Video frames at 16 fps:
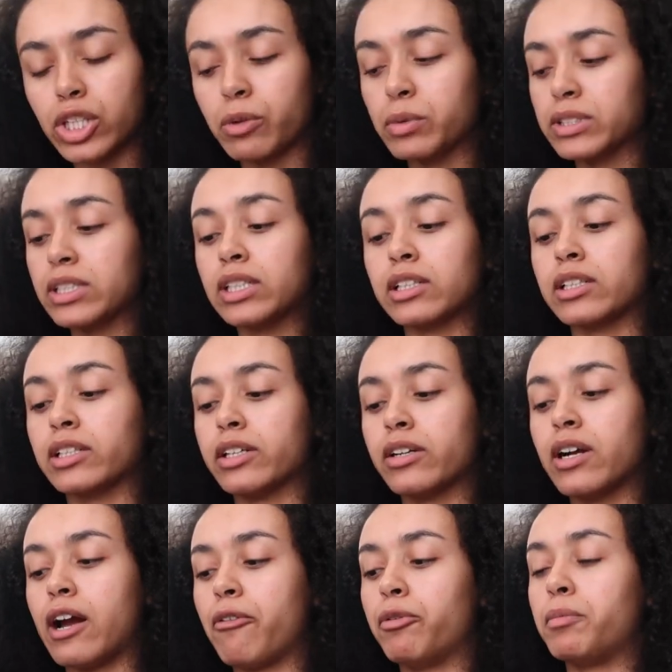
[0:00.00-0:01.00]
It wasn't
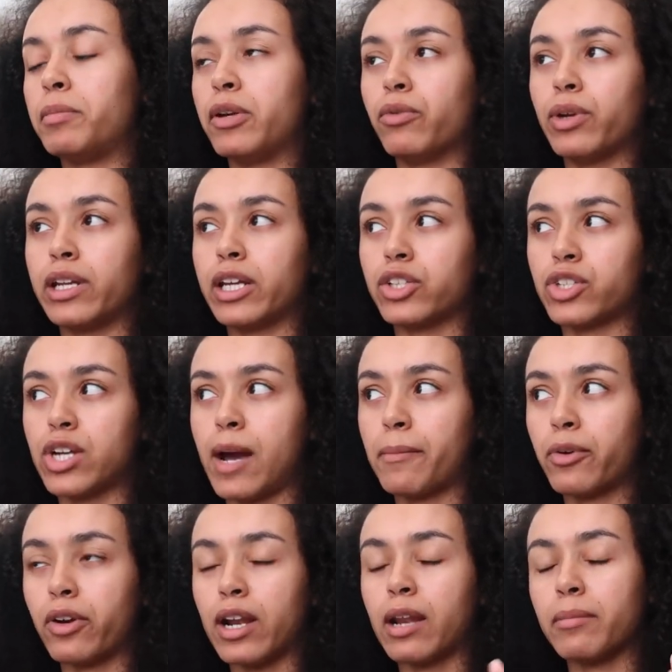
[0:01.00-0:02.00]
clear. I would be reading a
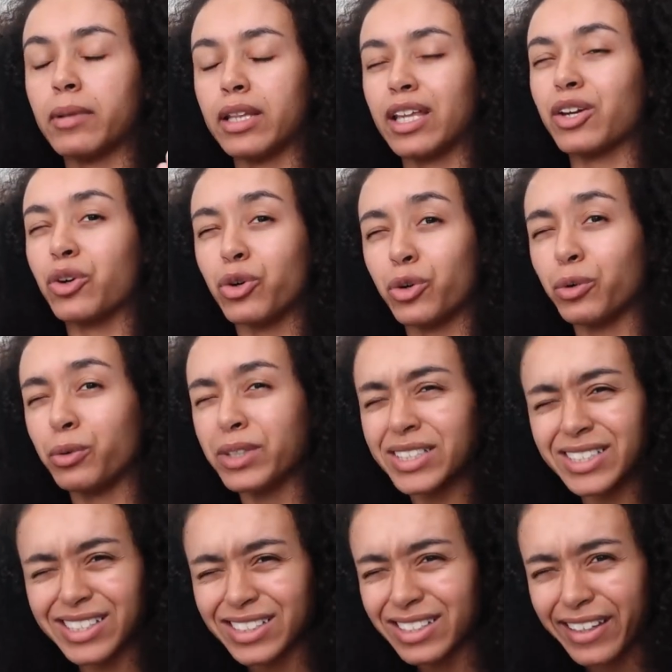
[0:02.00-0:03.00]
chapter and I'd be like, who
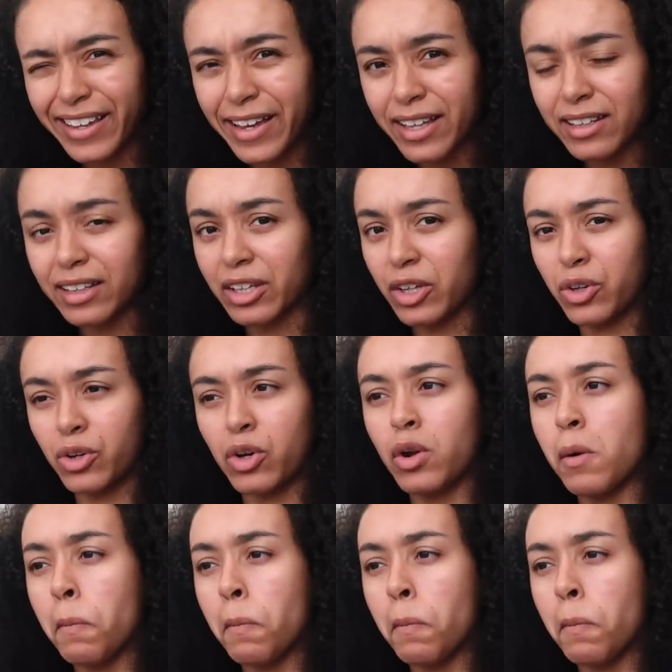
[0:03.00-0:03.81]
is this again? Like,